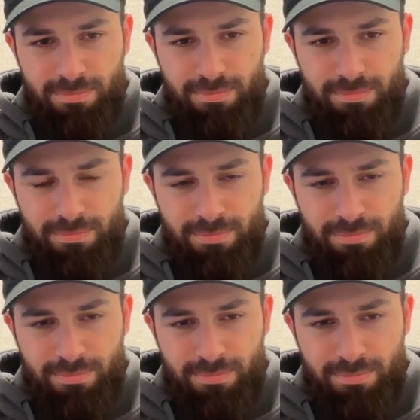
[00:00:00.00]

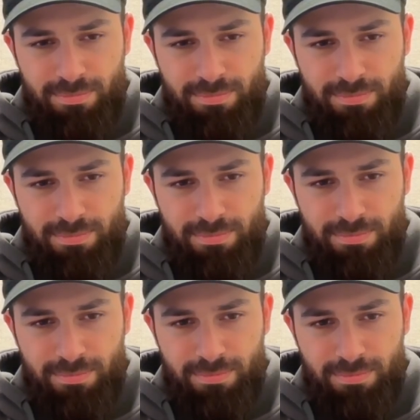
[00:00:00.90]

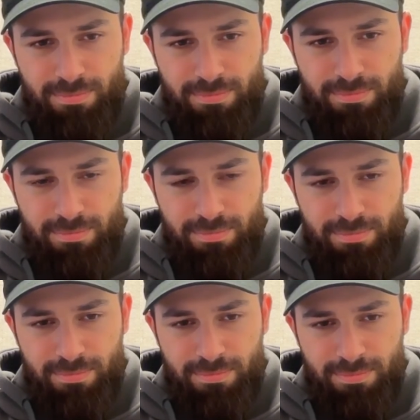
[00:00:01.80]

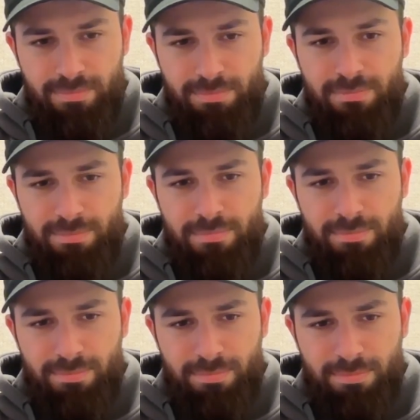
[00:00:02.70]

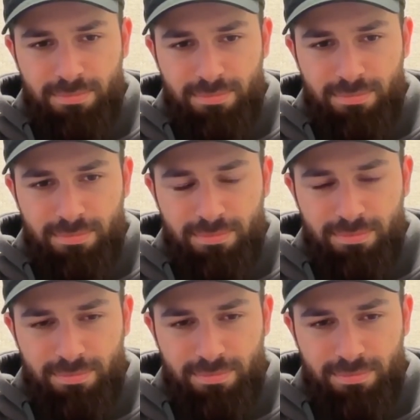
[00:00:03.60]

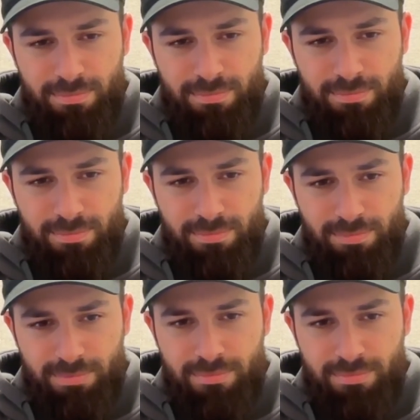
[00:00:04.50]

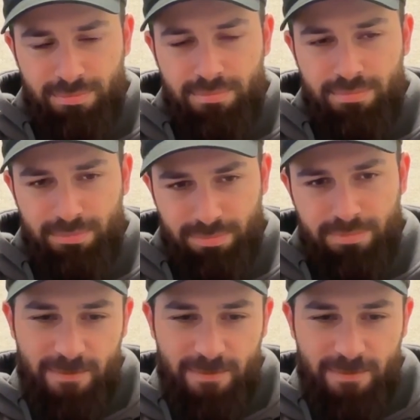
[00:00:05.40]
(not speaking)